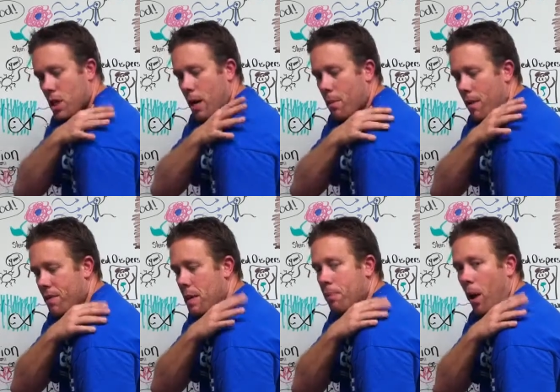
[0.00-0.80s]
some of
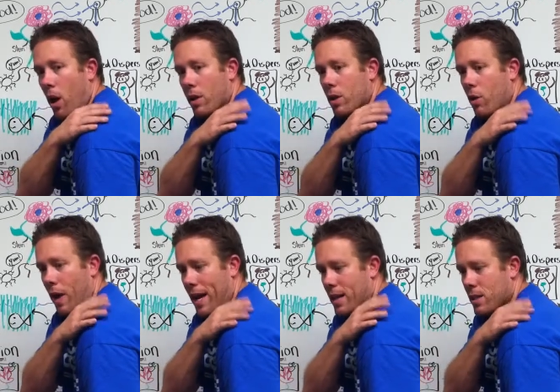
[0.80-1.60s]
the pollen
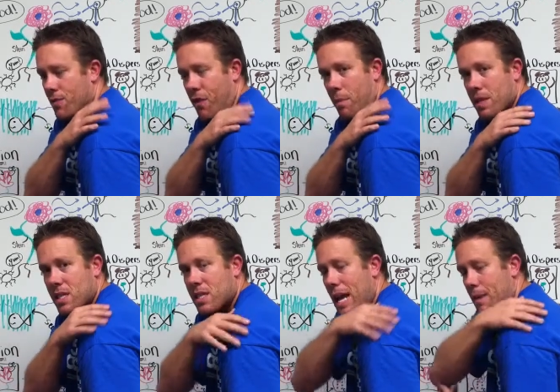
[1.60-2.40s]
grains from the
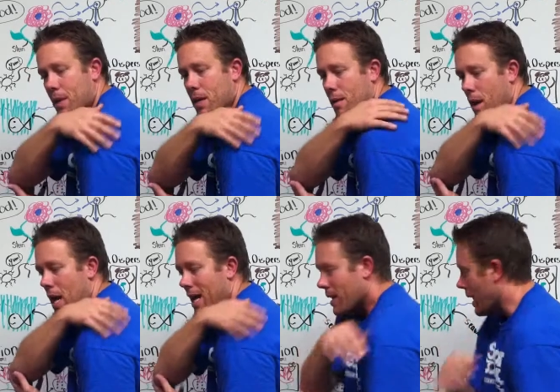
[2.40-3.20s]
stamen
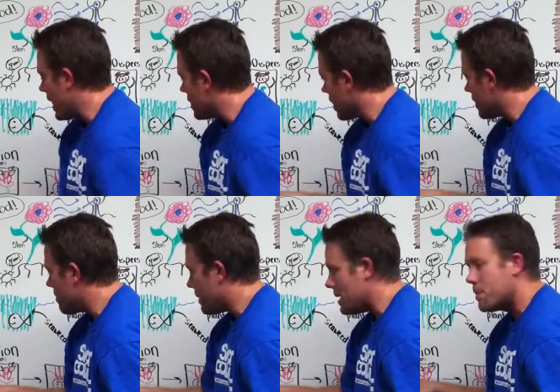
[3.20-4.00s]
land on the
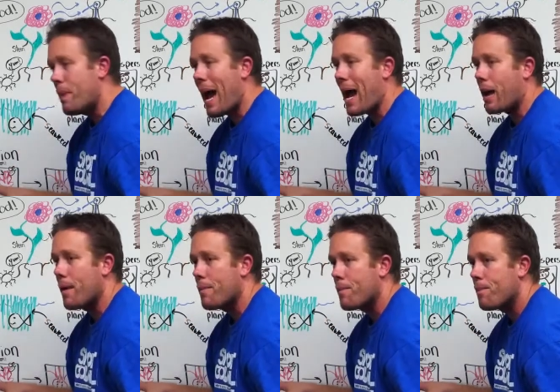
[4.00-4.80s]
bee's back.
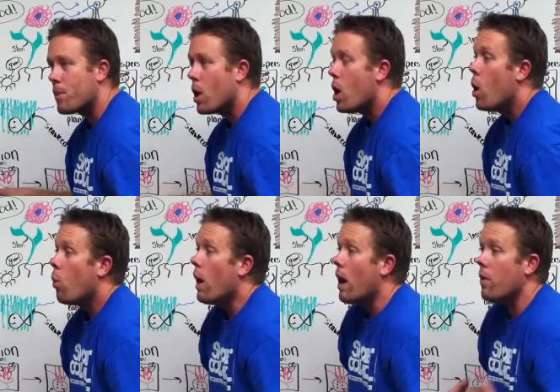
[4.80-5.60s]

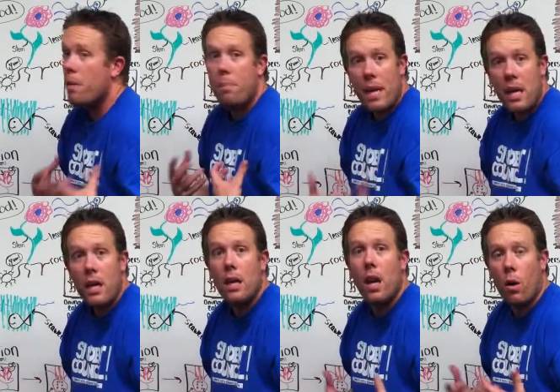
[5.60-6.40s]
Well, the
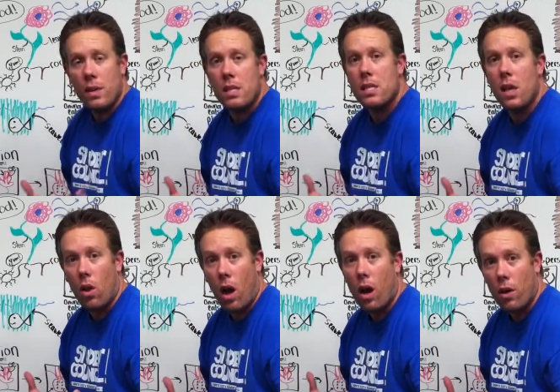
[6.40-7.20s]
bee, it's
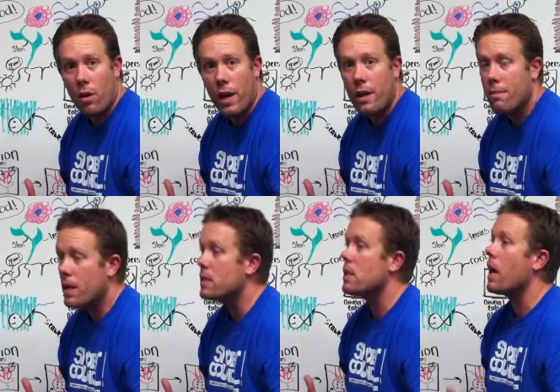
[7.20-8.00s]
still hungry.
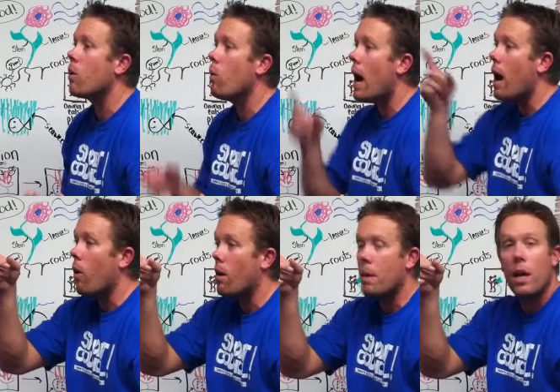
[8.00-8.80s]
It's like,
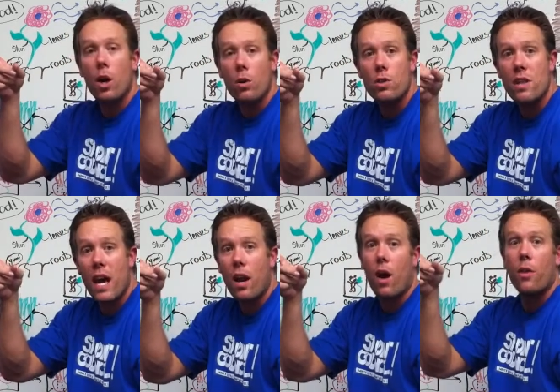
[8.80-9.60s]
wow, I'm going to go to
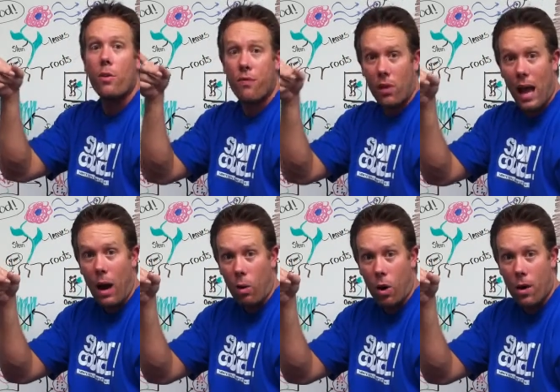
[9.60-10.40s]
that other
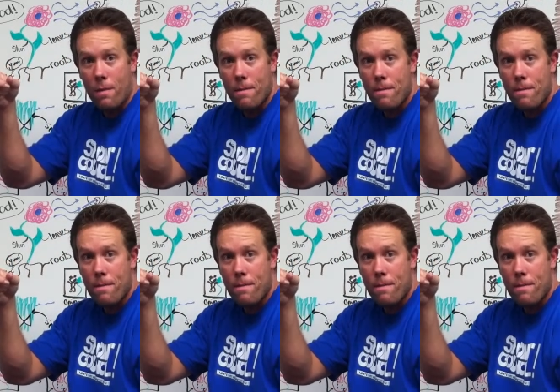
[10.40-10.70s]
flower